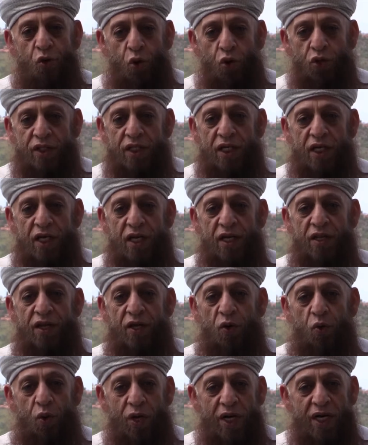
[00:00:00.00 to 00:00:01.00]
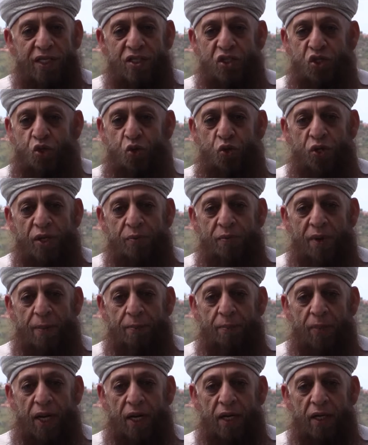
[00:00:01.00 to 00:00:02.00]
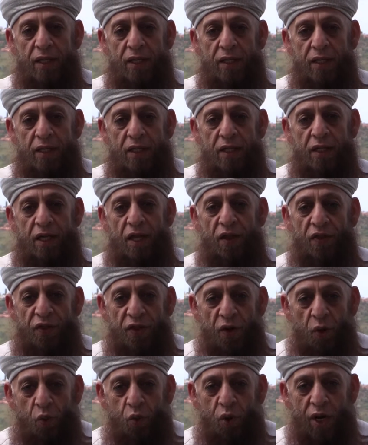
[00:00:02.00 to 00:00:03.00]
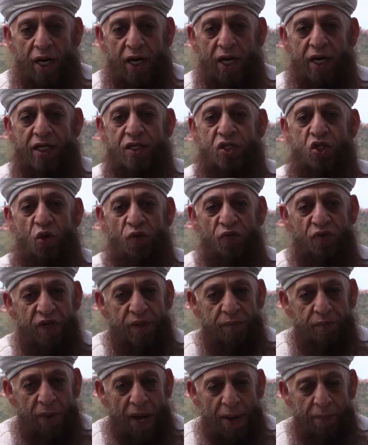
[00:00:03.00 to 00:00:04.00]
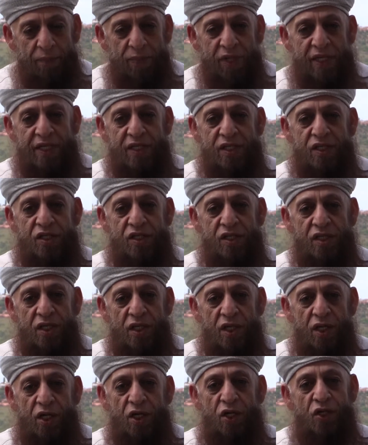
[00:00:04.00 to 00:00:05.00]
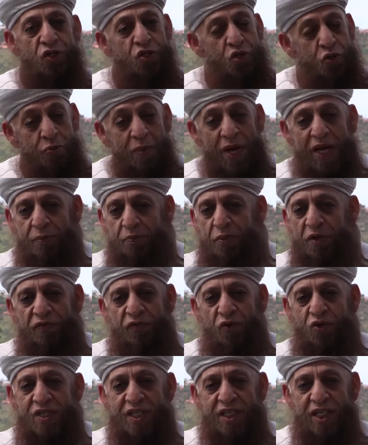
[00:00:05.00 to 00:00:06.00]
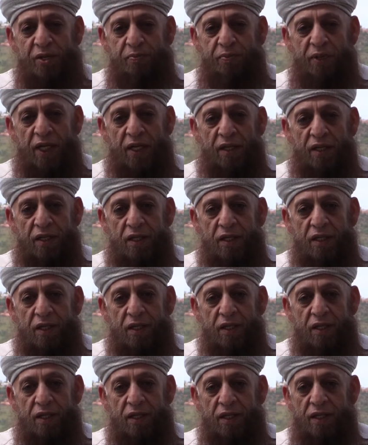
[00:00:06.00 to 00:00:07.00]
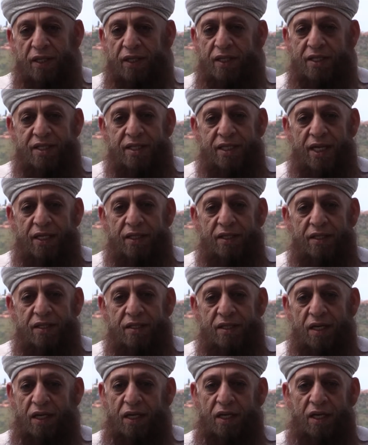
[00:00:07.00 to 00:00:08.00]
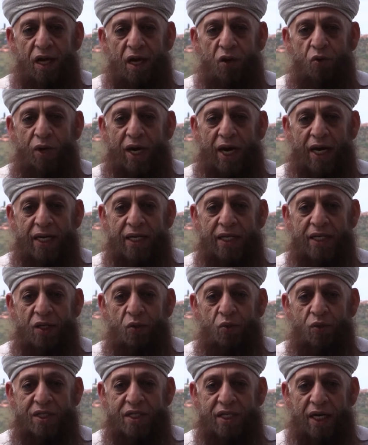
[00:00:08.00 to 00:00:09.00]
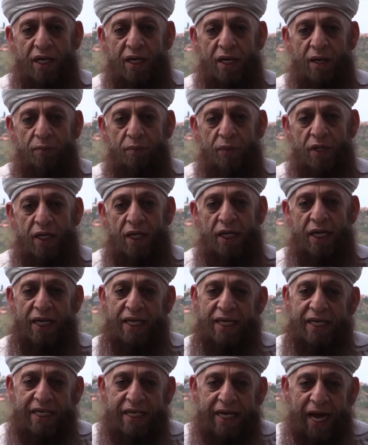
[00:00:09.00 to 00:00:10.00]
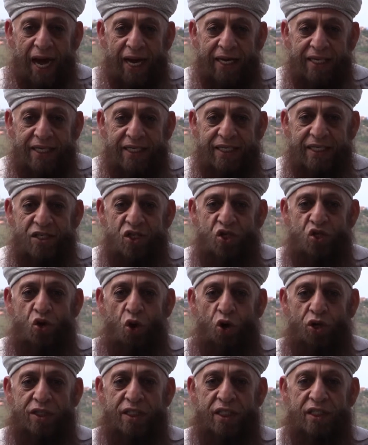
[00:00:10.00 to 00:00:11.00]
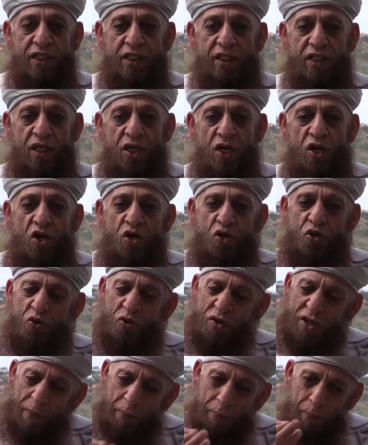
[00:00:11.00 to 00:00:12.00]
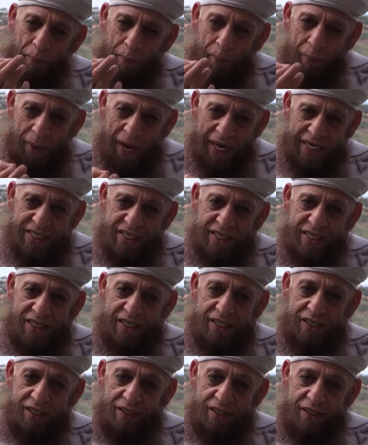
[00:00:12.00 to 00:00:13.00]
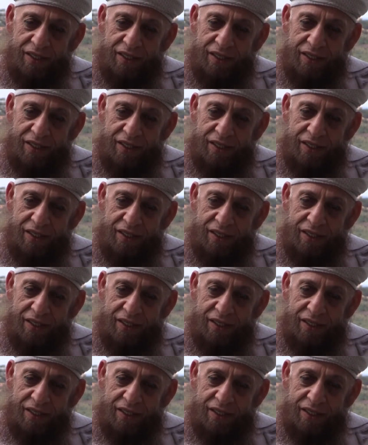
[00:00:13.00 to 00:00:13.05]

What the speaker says: taught her the words to remember, the words of remembrance to make before sleeping. He said, sallallahu alaihi wasallam, he guided his daughters to the best